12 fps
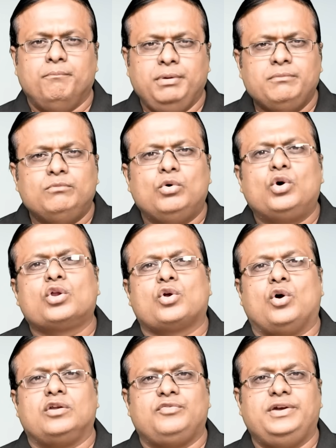be more
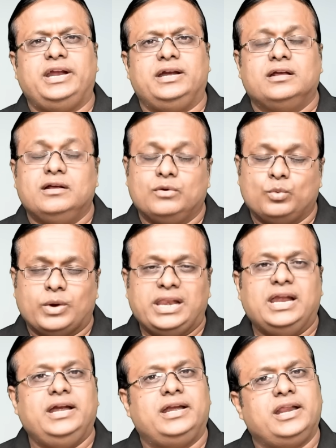confident
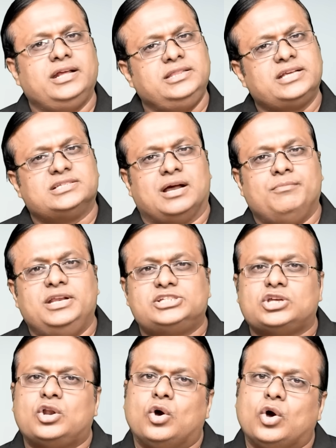while entering the
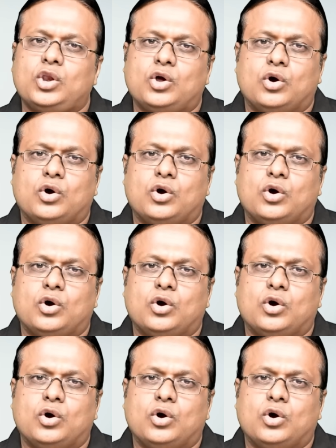examination hall